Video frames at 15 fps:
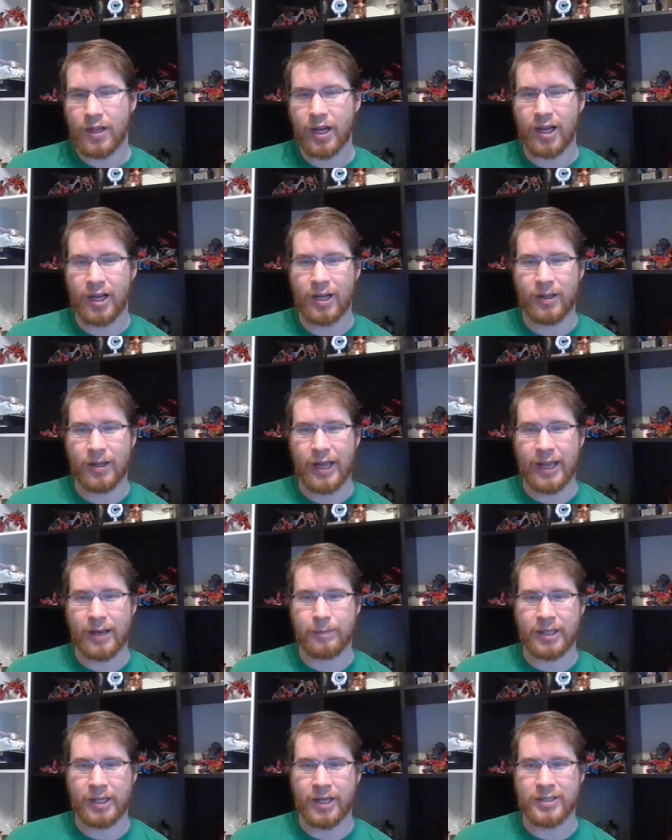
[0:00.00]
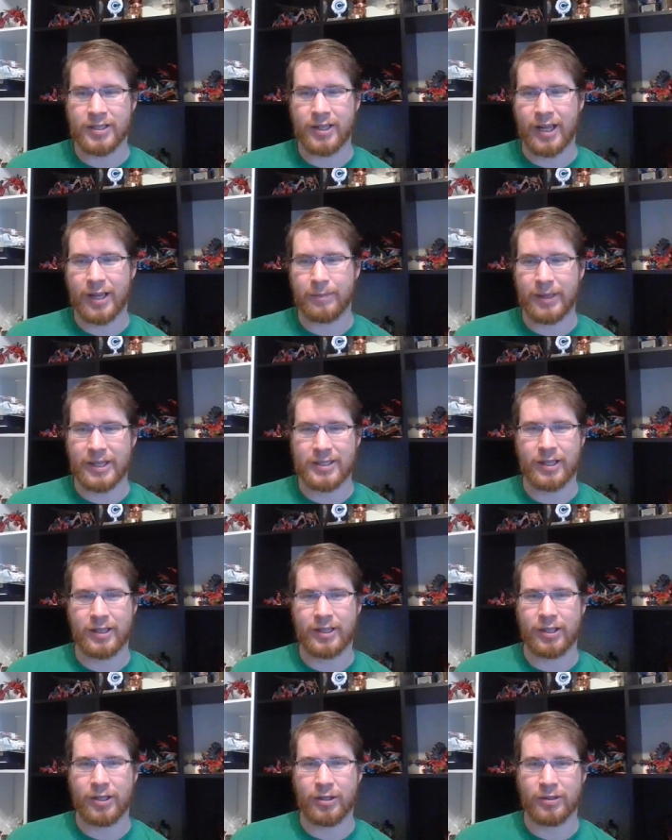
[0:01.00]
uh, and because of that,
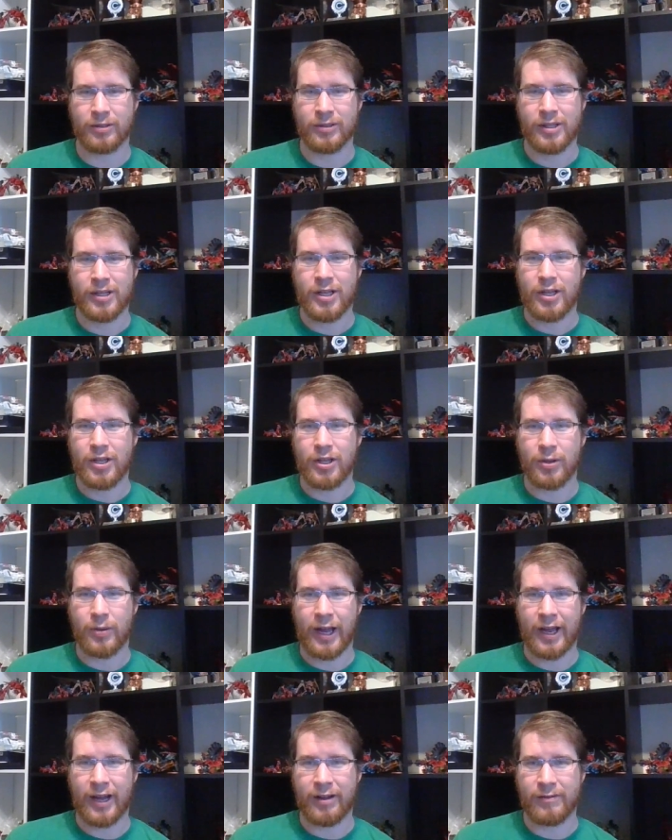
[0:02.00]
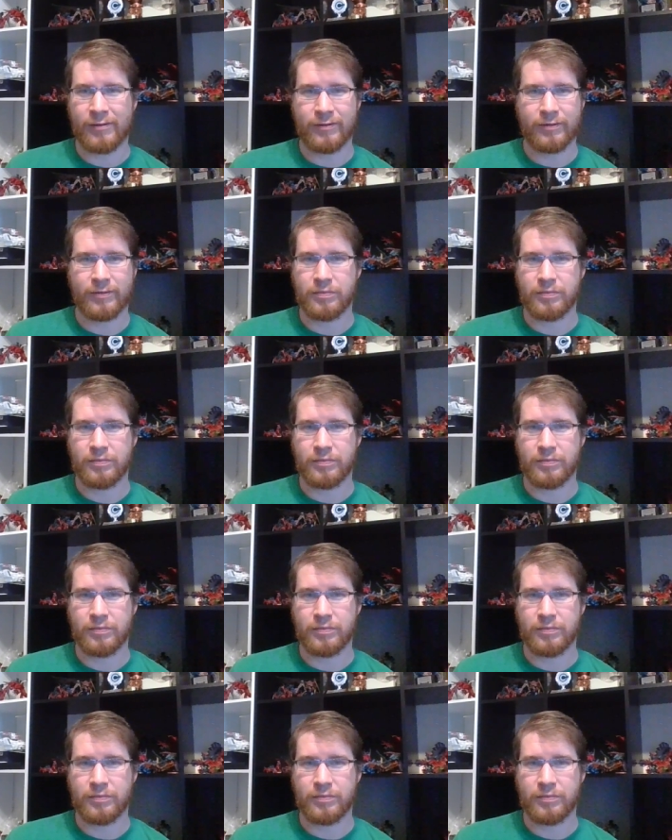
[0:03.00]
basically you're you have